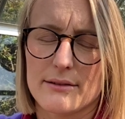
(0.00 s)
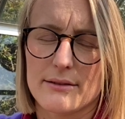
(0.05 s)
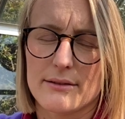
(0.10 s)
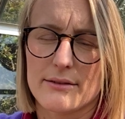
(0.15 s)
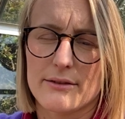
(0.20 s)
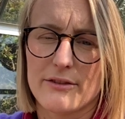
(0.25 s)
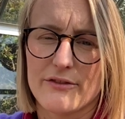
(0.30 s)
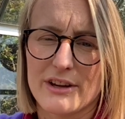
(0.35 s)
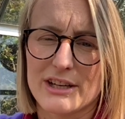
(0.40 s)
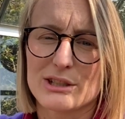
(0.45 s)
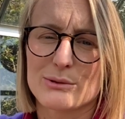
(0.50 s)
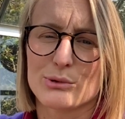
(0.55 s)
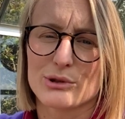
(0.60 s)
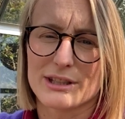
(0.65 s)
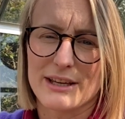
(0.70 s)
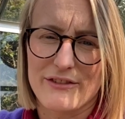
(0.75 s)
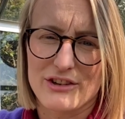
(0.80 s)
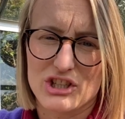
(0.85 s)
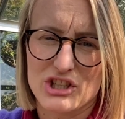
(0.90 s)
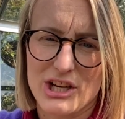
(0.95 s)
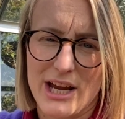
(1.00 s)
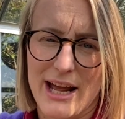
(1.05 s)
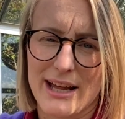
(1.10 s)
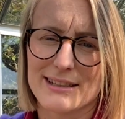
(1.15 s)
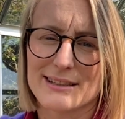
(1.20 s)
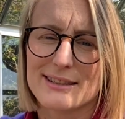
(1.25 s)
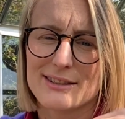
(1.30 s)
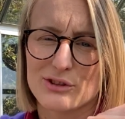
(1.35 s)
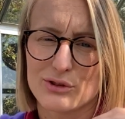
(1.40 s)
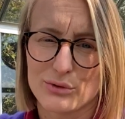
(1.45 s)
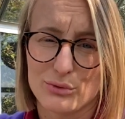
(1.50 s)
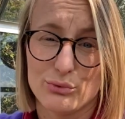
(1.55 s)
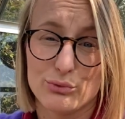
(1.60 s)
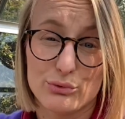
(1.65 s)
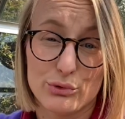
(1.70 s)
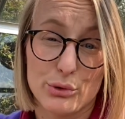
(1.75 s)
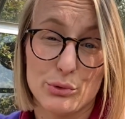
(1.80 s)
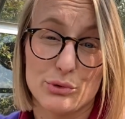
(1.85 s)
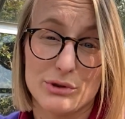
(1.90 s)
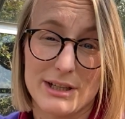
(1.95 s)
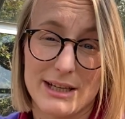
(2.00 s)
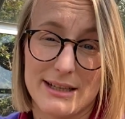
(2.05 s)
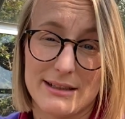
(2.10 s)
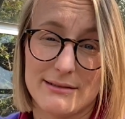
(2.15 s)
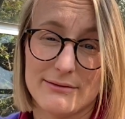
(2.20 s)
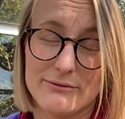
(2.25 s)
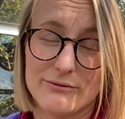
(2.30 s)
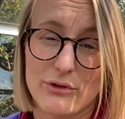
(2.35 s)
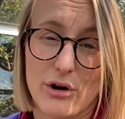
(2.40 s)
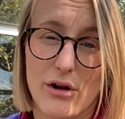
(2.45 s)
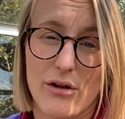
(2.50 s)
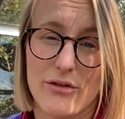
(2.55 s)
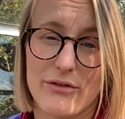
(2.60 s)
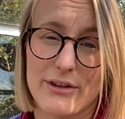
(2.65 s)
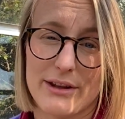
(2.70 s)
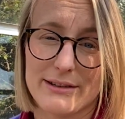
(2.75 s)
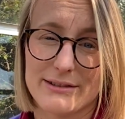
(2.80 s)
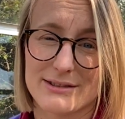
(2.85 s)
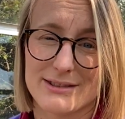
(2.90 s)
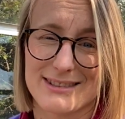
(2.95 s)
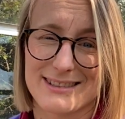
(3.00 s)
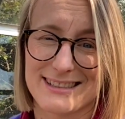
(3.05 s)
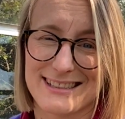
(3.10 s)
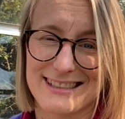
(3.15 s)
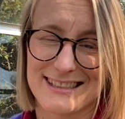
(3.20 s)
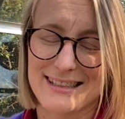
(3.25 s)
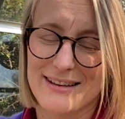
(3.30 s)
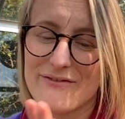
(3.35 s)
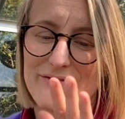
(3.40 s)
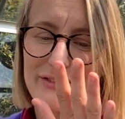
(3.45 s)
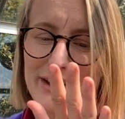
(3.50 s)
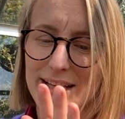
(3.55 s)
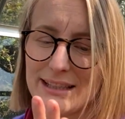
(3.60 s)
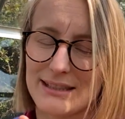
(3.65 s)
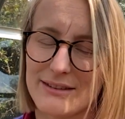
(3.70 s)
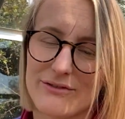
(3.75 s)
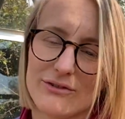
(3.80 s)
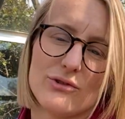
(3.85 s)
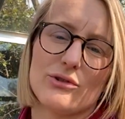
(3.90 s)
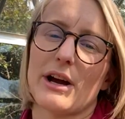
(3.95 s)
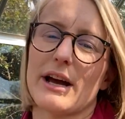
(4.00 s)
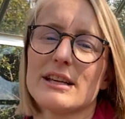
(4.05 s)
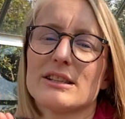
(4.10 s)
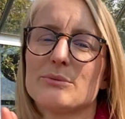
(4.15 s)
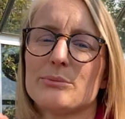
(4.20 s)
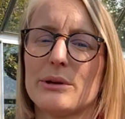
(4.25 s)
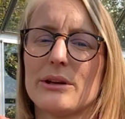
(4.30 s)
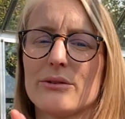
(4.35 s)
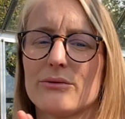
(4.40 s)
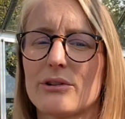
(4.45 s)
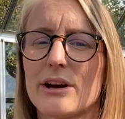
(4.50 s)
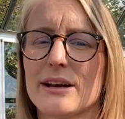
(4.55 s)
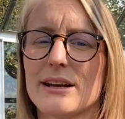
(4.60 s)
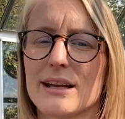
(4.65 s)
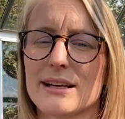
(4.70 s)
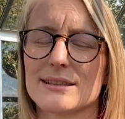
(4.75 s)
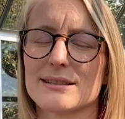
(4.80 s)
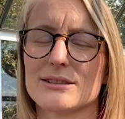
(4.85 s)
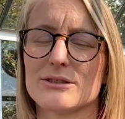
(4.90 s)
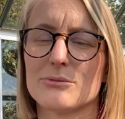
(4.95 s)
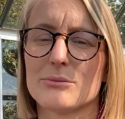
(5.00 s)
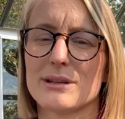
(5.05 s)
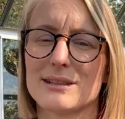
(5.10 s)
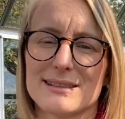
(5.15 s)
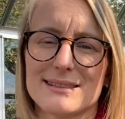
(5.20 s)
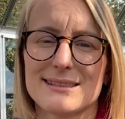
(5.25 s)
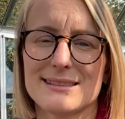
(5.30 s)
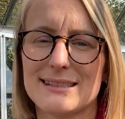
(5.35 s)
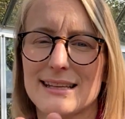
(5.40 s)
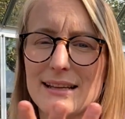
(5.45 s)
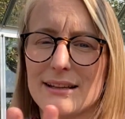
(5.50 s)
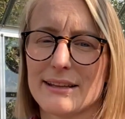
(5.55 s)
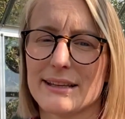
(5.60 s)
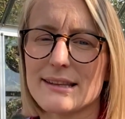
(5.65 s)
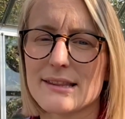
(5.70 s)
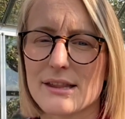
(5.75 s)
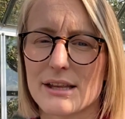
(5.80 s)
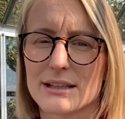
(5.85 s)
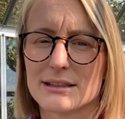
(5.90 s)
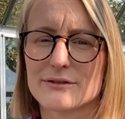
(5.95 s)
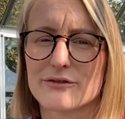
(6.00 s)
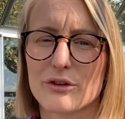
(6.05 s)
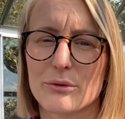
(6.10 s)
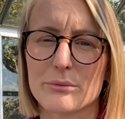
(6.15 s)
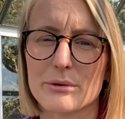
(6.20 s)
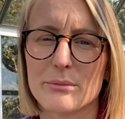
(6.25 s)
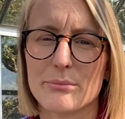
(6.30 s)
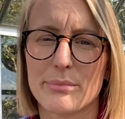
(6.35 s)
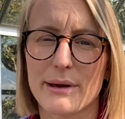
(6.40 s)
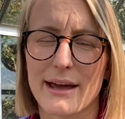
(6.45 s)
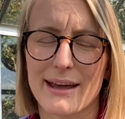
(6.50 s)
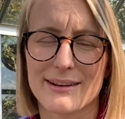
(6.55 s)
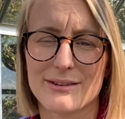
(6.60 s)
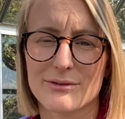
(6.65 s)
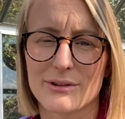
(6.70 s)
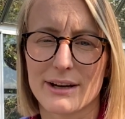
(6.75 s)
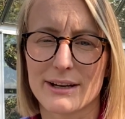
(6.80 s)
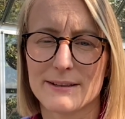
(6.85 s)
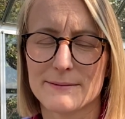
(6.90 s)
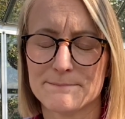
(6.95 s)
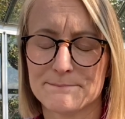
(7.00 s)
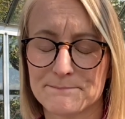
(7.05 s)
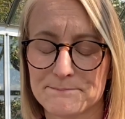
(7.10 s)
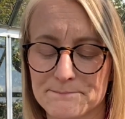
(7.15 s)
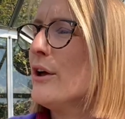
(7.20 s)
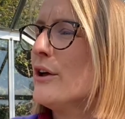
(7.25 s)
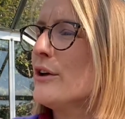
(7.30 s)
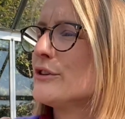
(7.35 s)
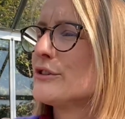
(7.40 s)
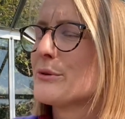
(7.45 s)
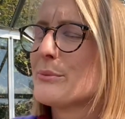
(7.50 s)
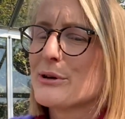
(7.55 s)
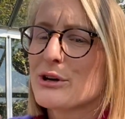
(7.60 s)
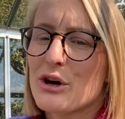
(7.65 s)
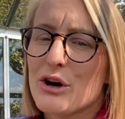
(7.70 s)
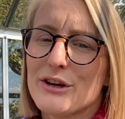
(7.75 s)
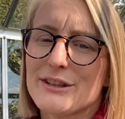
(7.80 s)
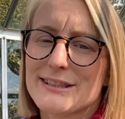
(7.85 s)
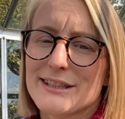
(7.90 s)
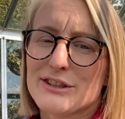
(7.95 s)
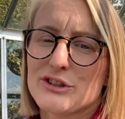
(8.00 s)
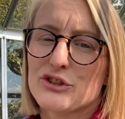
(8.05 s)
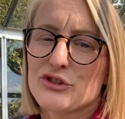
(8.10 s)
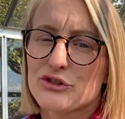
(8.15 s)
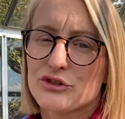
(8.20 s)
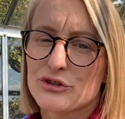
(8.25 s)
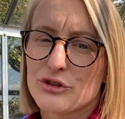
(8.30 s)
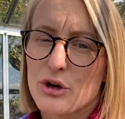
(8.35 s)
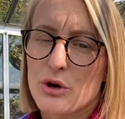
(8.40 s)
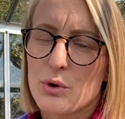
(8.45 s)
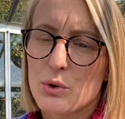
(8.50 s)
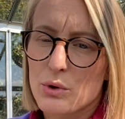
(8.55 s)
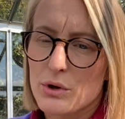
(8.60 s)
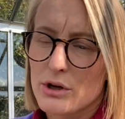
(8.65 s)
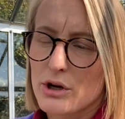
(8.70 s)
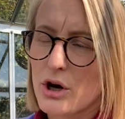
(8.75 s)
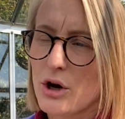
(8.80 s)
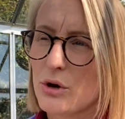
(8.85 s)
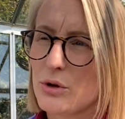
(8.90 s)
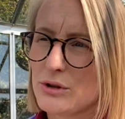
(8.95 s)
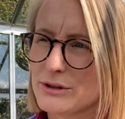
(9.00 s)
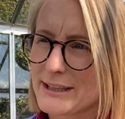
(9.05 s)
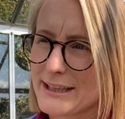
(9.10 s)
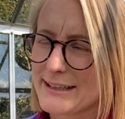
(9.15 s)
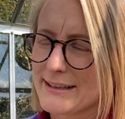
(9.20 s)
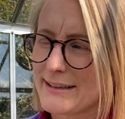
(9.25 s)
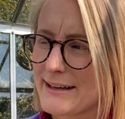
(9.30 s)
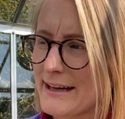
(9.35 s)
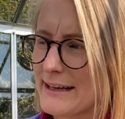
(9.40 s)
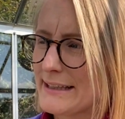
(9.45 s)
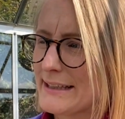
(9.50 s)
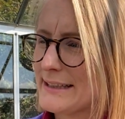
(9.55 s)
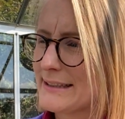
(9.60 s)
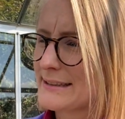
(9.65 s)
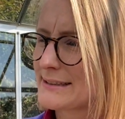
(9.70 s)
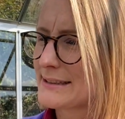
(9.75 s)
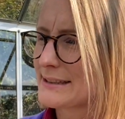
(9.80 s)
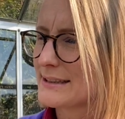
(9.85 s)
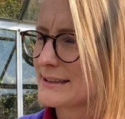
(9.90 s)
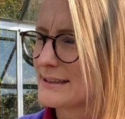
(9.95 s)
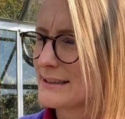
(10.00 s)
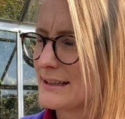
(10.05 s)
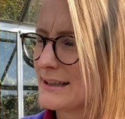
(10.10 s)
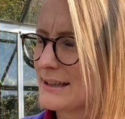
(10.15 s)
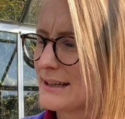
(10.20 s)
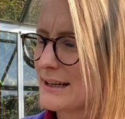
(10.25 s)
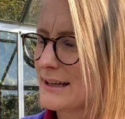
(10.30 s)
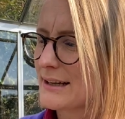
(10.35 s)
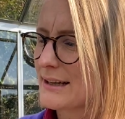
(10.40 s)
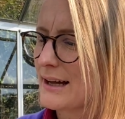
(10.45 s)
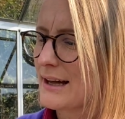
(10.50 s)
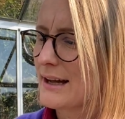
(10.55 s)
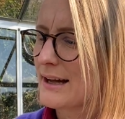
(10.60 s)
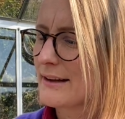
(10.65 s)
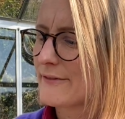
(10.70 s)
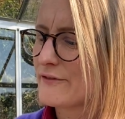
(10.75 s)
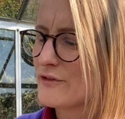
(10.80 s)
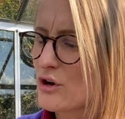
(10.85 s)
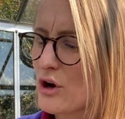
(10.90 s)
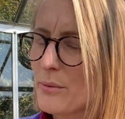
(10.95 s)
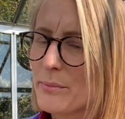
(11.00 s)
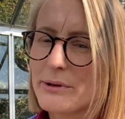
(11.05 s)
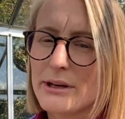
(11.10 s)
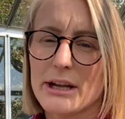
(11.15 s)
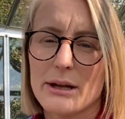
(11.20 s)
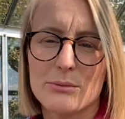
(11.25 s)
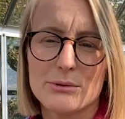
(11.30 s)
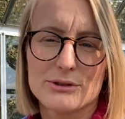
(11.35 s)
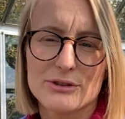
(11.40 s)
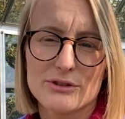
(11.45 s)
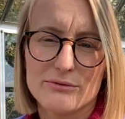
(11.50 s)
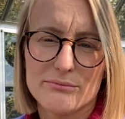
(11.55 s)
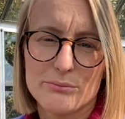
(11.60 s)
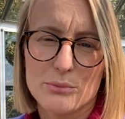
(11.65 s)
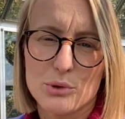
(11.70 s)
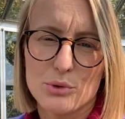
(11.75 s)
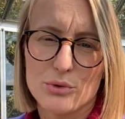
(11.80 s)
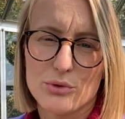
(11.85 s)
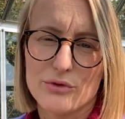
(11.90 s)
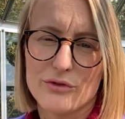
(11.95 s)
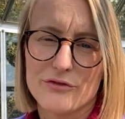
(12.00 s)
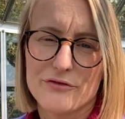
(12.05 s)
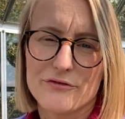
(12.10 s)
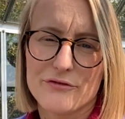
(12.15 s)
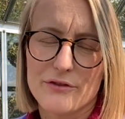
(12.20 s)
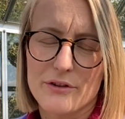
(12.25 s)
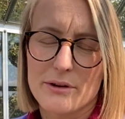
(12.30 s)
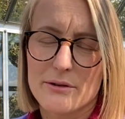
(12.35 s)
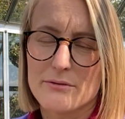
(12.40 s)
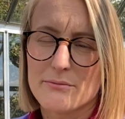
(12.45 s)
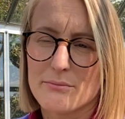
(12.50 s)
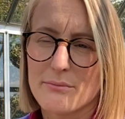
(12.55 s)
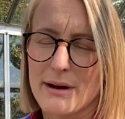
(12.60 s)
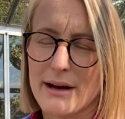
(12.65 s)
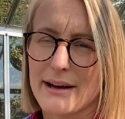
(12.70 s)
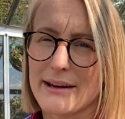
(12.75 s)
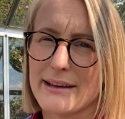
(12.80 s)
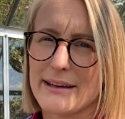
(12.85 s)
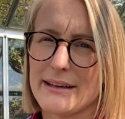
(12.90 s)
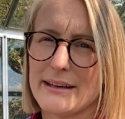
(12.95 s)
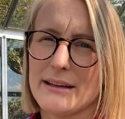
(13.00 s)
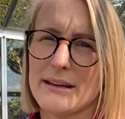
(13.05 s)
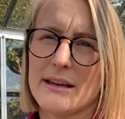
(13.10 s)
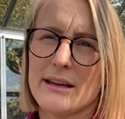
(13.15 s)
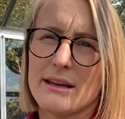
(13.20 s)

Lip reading: vegetables have a chance to root in, rather than just this invasive grass being right next to them and stealing things from the bed, right? So because it's so cold at night, I've not been able to move my